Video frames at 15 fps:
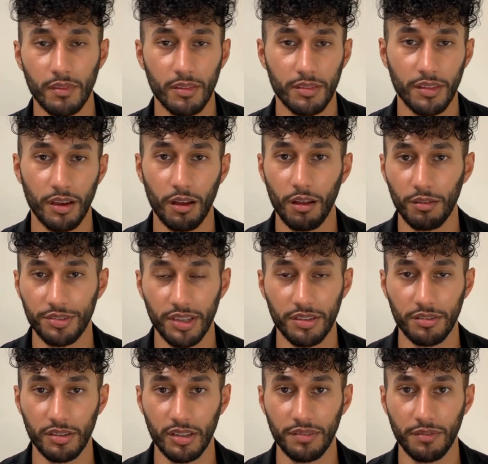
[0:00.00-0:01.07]
They all tend
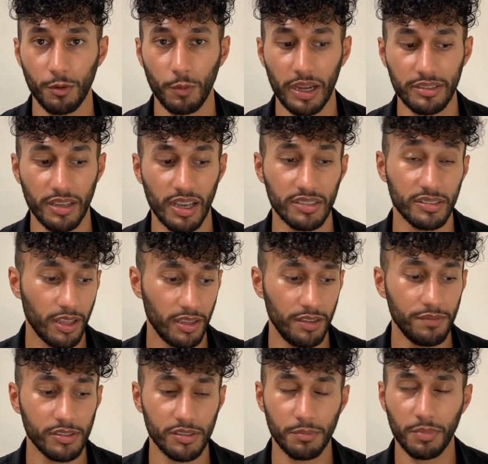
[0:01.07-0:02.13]
to leave a white cast.
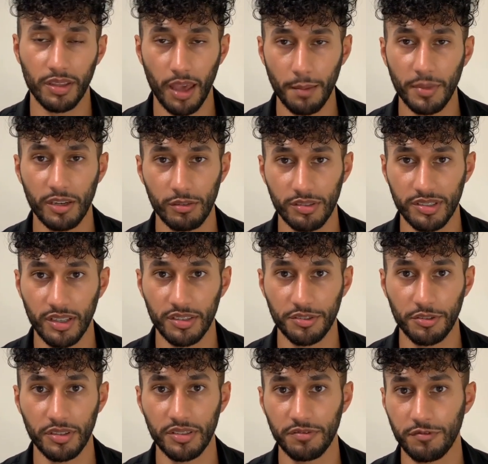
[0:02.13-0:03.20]
Even some chemical
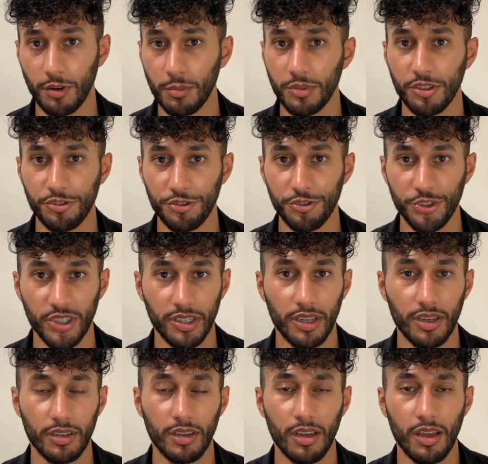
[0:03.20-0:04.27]
sunscreens from
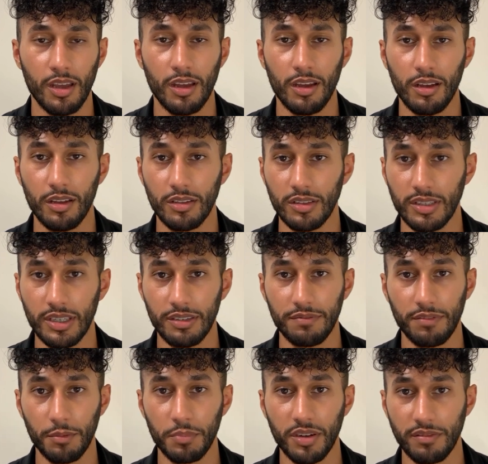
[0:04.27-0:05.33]
Neutrogena
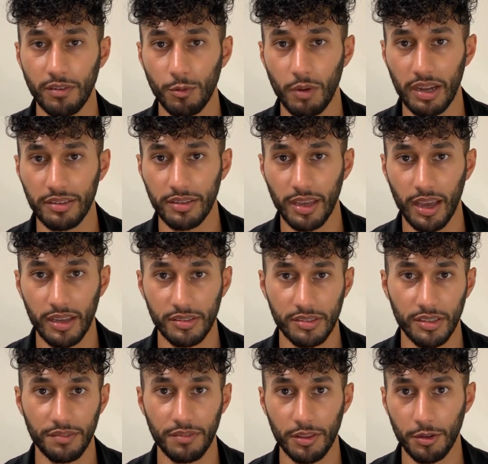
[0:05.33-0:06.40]
leave a bit of a white cast,
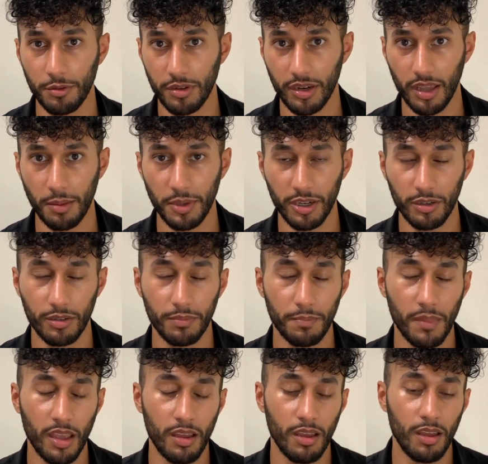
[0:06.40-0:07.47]
even though they're chemical.
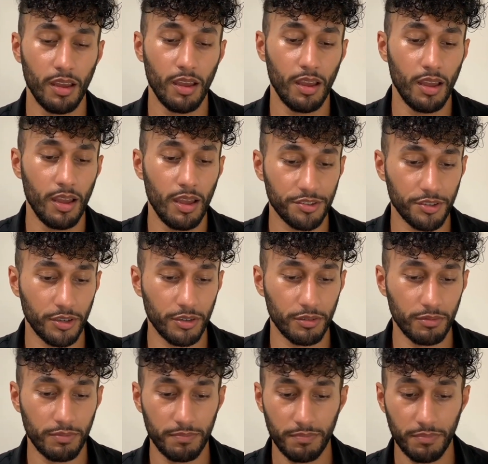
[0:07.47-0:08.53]

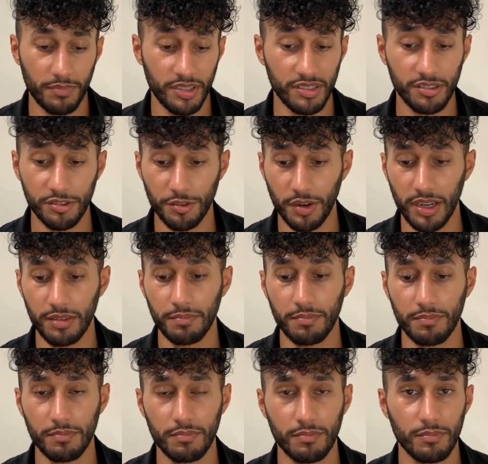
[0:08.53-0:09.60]
So this is great.
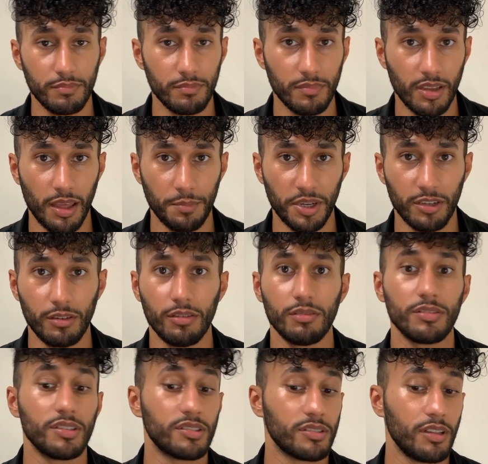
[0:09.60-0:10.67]
chemical,
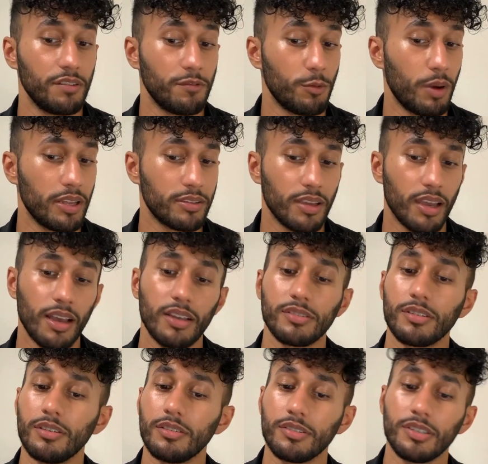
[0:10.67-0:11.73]
doesn't leave a white
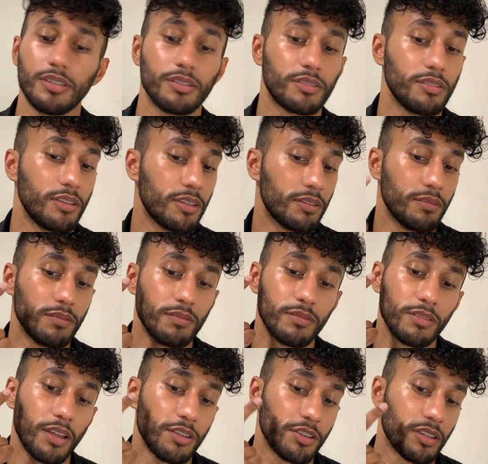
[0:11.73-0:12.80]
cast. See, it
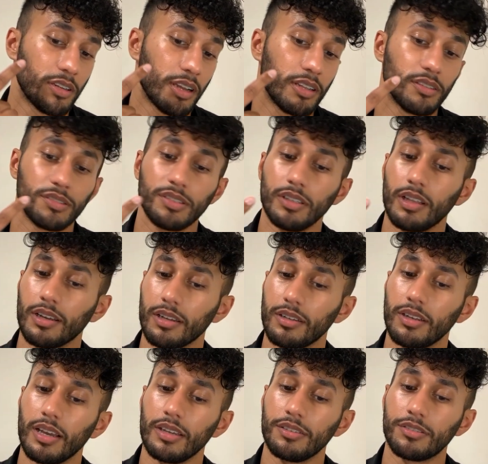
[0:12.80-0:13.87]
now you can kind of see like a
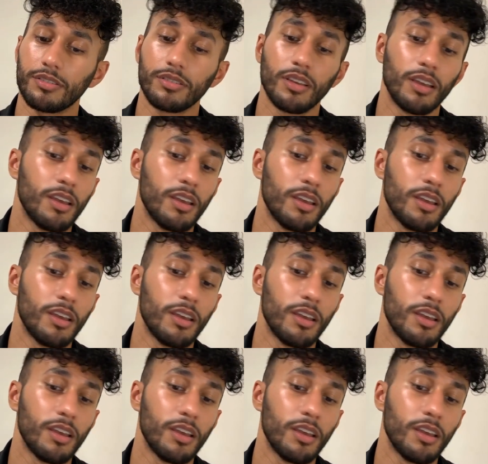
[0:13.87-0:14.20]
nice